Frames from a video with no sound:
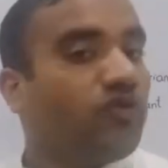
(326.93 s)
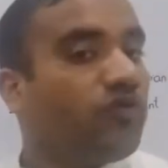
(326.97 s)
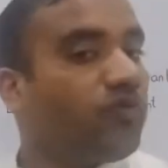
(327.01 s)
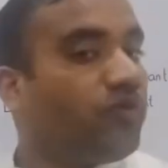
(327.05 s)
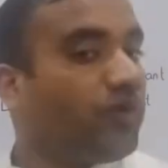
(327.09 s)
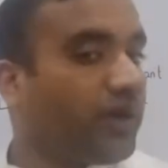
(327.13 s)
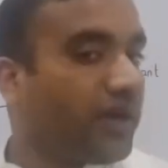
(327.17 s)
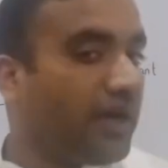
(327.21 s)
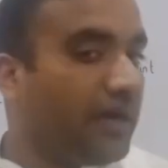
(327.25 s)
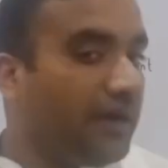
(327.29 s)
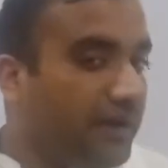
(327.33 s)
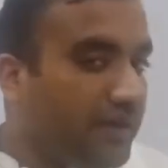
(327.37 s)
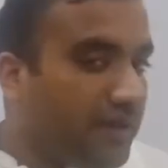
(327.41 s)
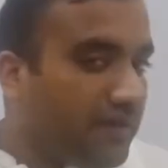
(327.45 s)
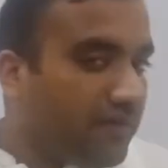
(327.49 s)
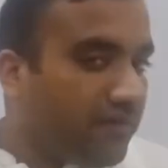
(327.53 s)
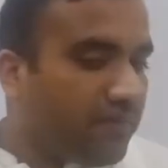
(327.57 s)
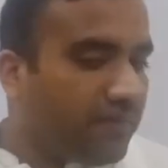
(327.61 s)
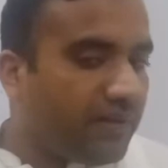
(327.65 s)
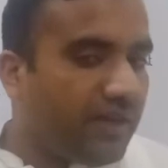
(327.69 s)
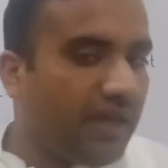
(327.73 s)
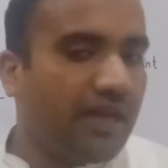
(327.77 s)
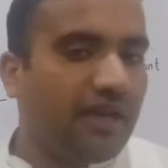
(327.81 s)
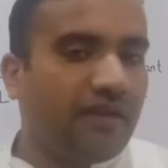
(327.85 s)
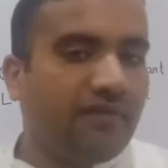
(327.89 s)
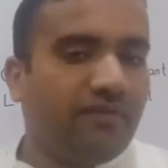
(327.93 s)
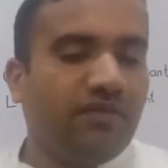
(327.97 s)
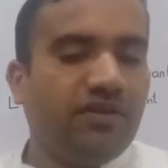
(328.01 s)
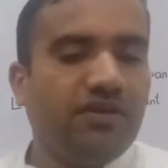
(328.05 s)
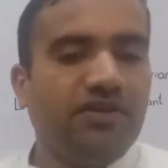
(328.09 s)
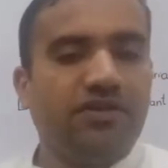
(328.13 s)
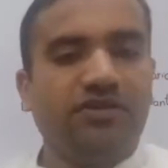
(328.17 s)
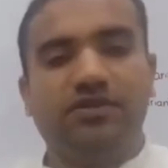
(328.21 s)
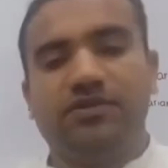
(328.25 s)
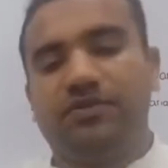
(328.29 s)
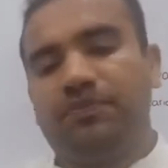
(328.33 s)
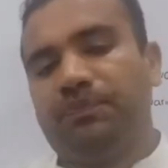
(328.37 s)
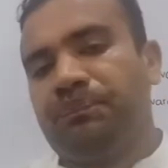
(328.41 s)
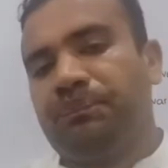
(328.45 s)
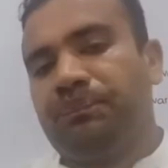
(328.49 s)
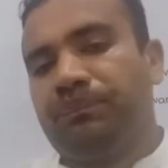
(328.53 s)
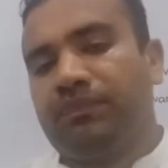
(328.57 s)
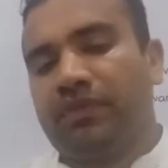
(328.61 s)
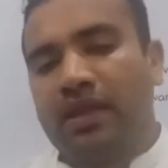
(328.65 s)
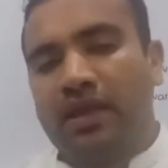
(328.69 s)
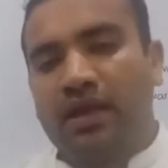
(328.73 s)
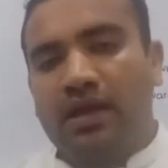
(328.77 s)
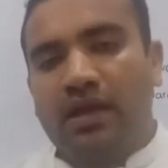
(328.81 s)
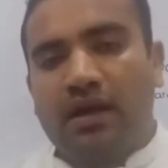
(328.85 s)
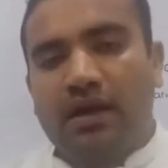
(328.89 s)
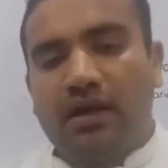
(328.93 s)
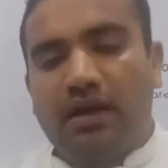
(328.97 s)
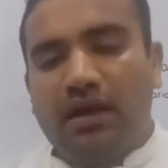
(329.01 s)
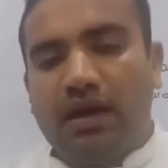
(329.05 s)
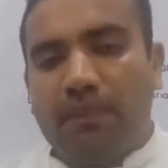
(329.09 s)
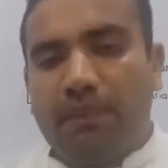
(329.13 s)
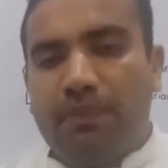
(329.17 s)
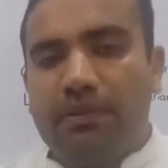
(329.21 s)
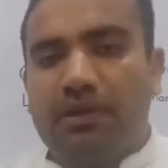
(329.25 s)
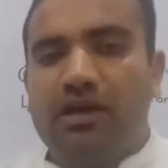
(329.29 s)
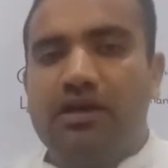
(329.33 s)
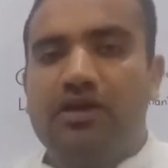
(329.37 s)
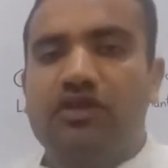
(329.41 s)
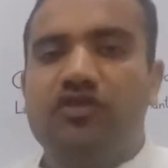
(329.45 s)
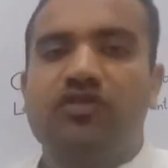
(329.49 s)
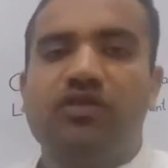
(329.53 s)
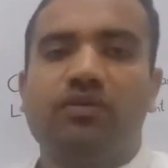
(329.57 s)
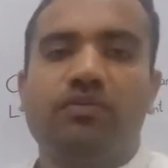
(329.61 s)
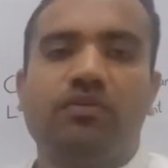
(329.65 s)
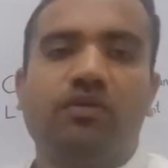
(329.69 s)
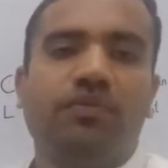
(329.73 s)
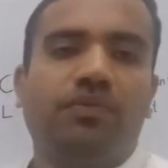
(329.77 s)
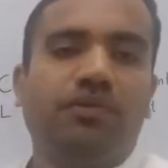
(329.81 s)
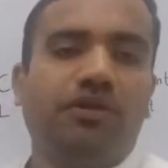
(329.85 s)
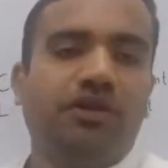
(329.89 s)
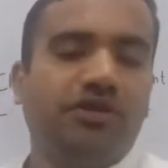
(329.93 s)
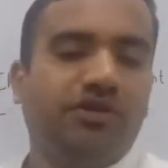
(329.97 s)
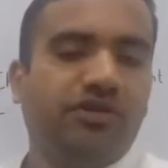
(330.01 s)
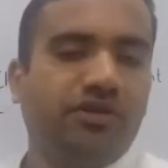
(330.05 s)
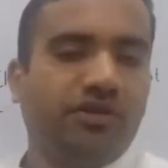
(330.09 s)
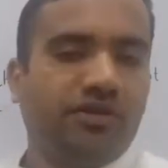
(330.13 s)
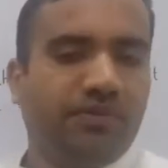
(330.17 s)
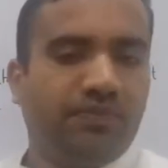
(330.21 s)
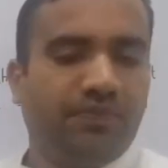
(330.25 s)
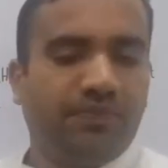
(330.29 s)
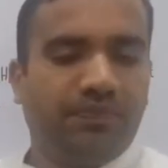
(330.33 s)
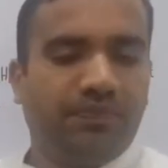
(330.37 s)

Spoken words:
faculty of language by some operation,